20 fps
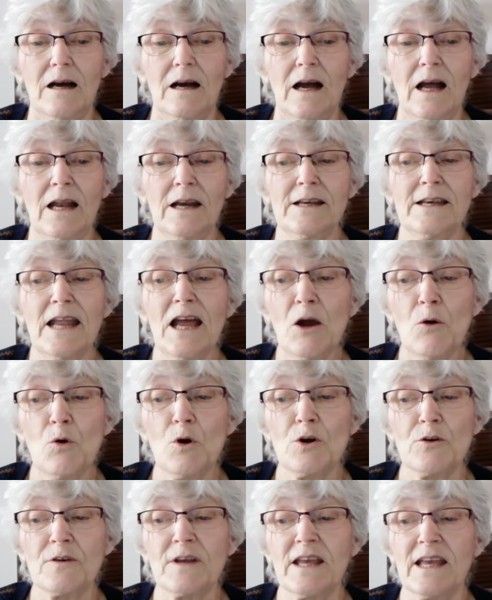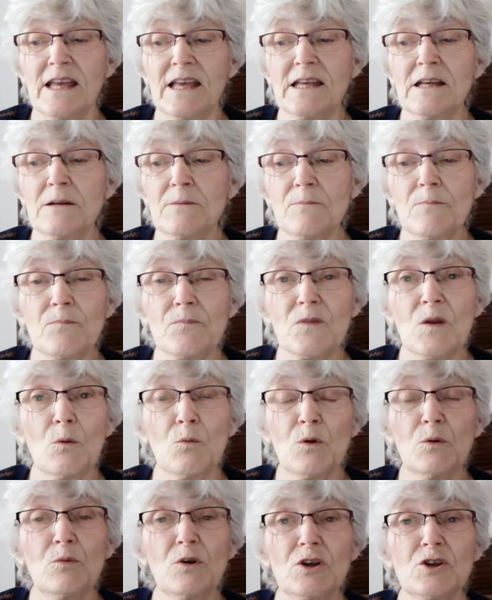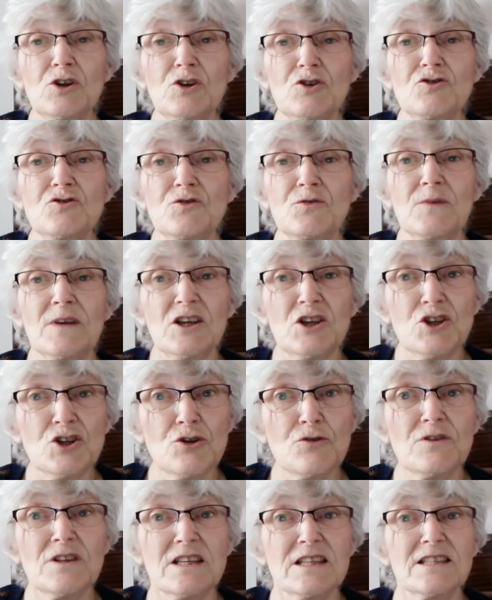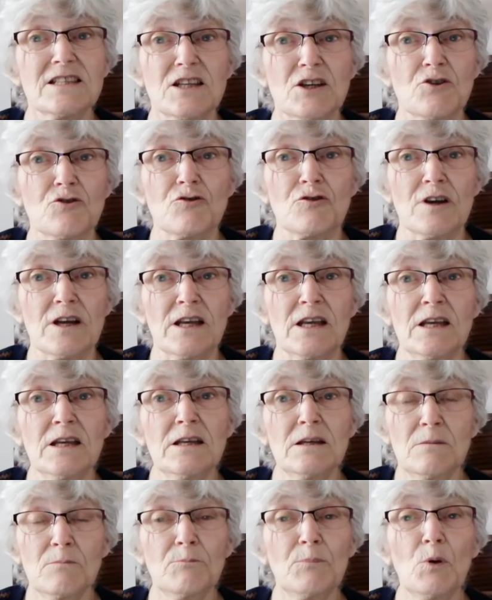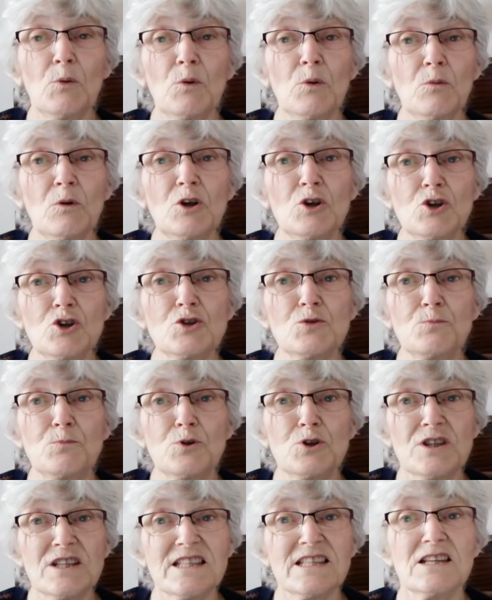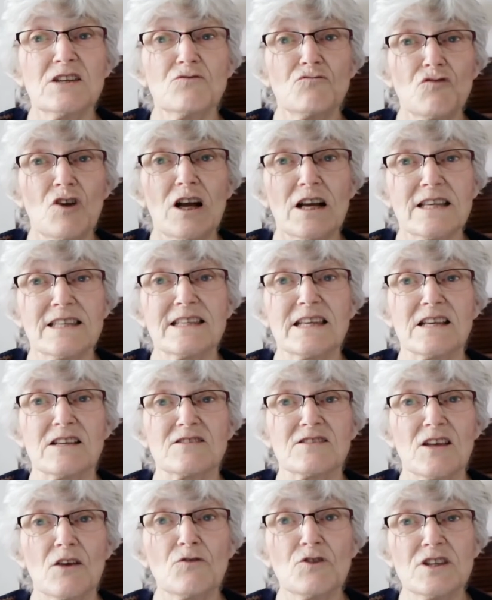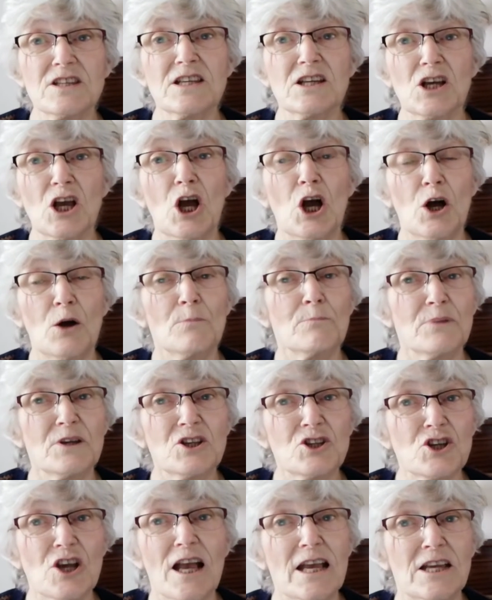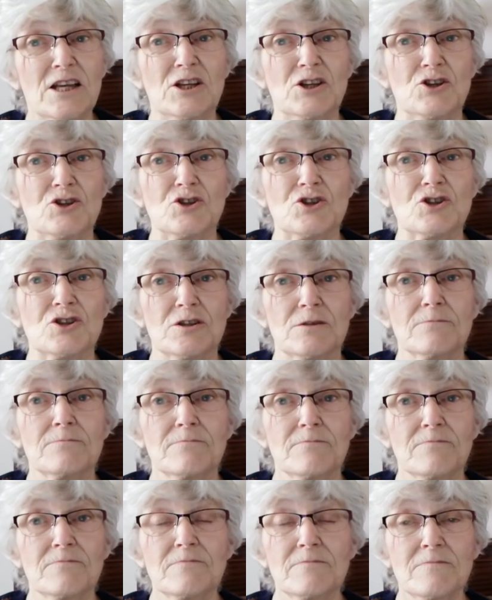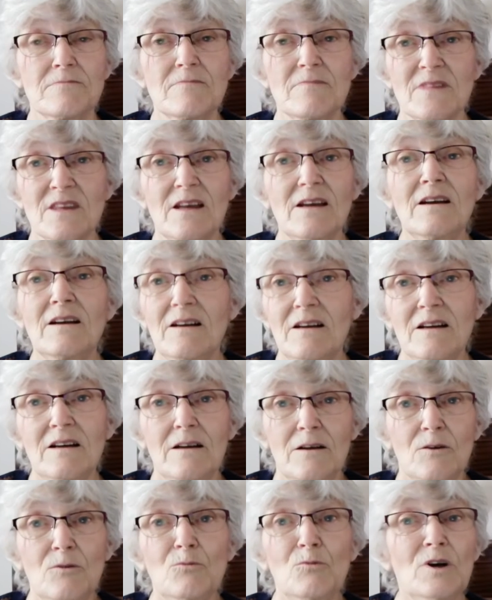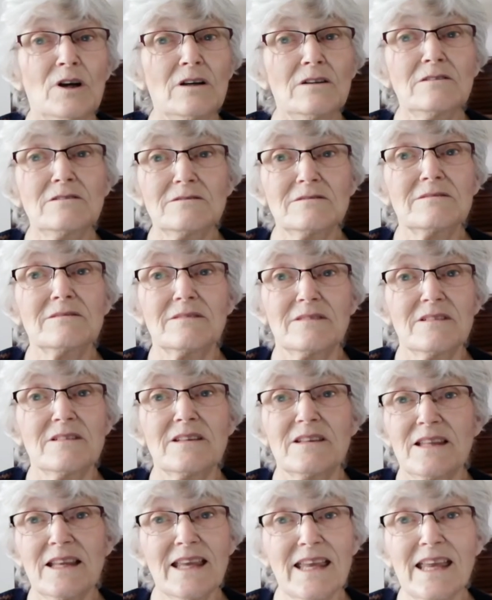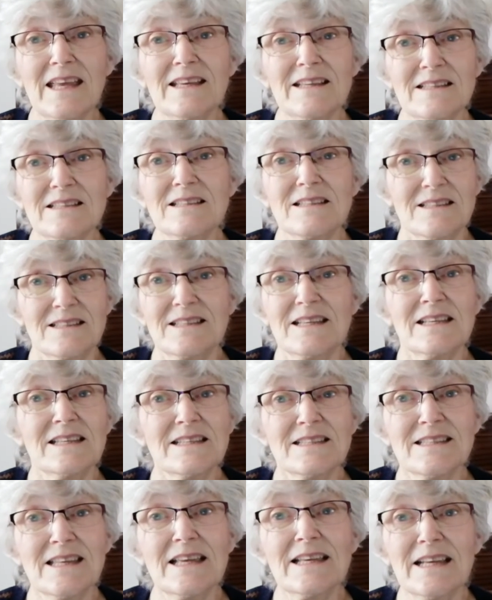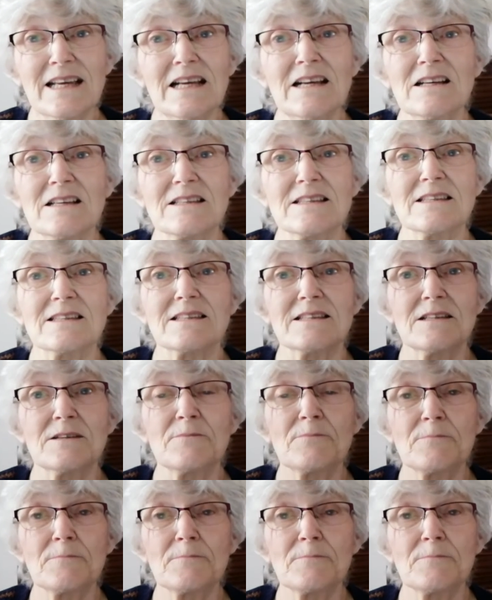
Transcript: And now, O king, we want you to issue this decree, but we want you to put it in writing so that it can't be changed." Well, the king did as they'd asked.